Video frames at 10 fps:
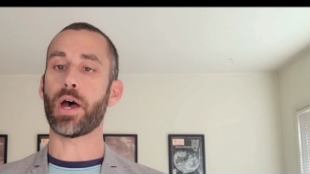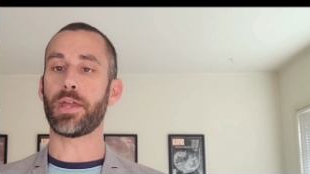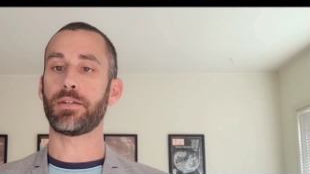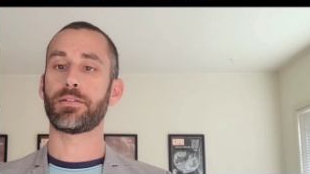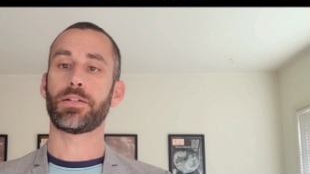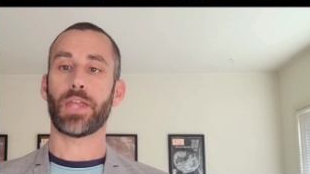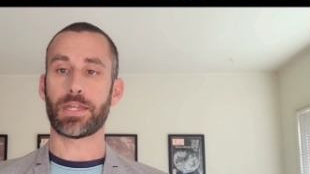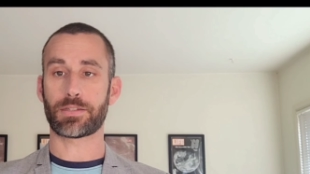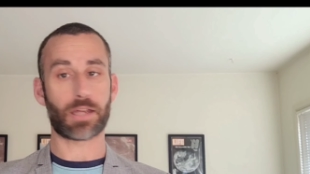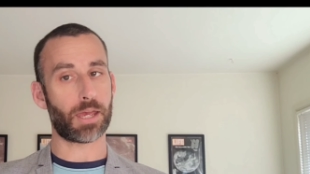But
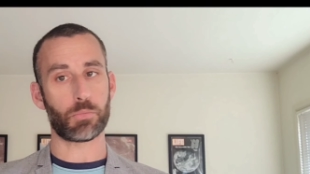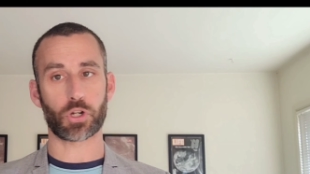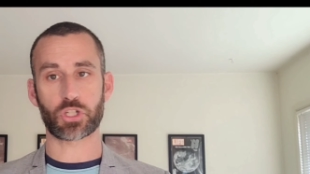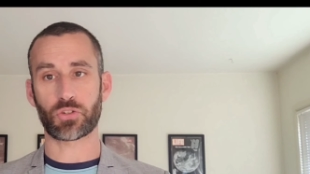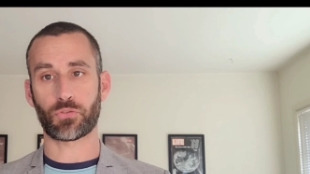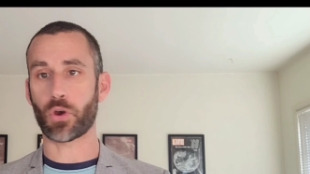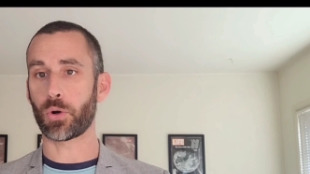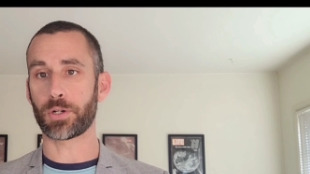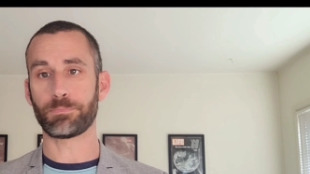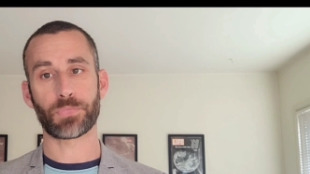as time marches
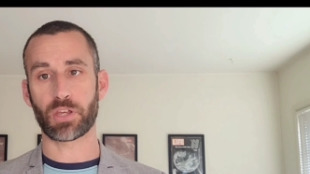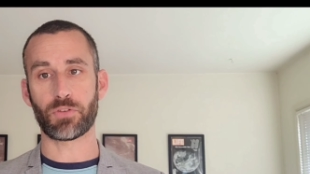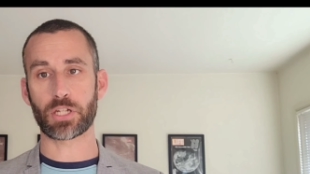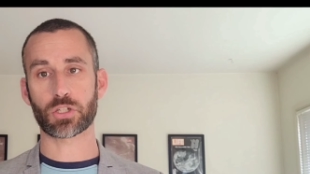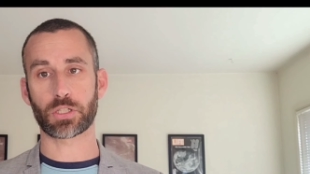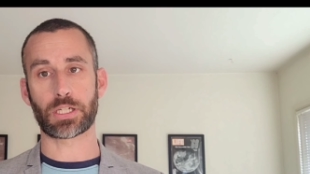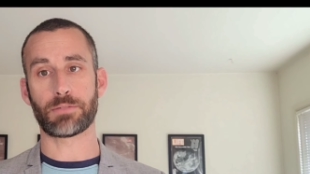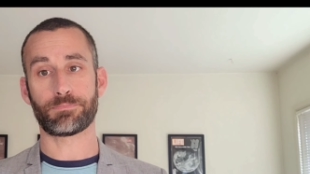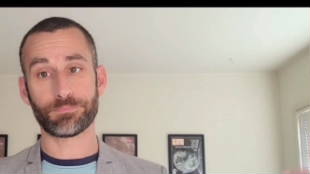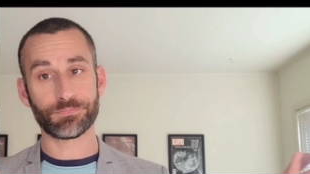forward,
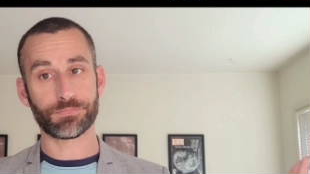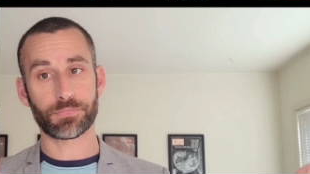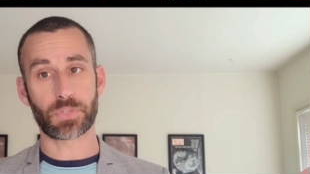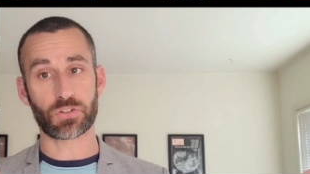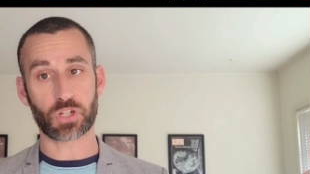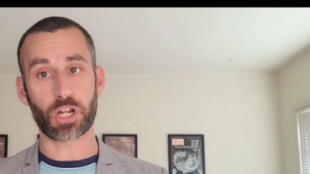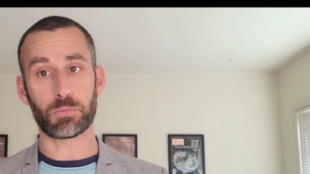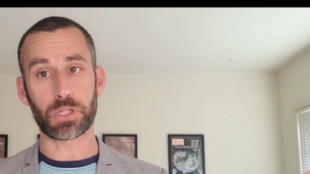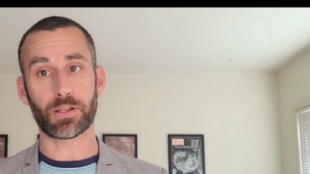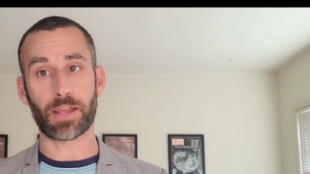eventually there's
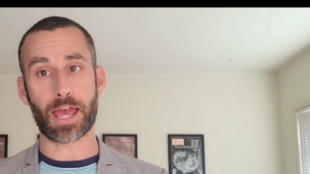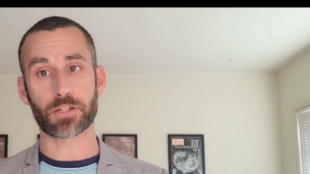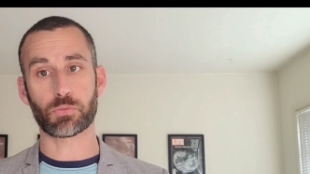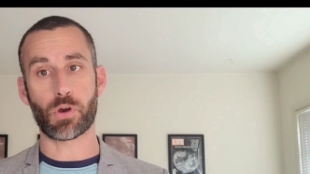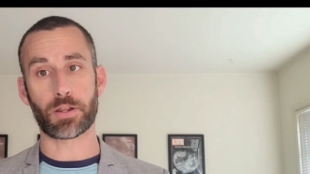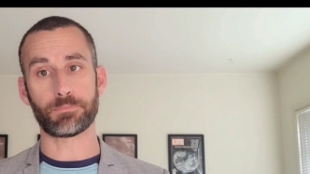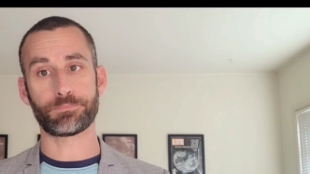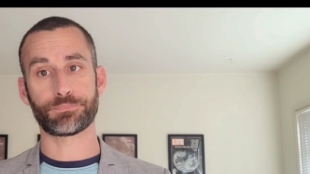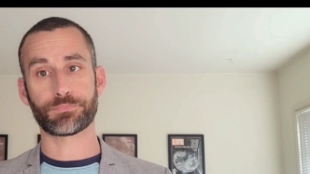going to be the last one.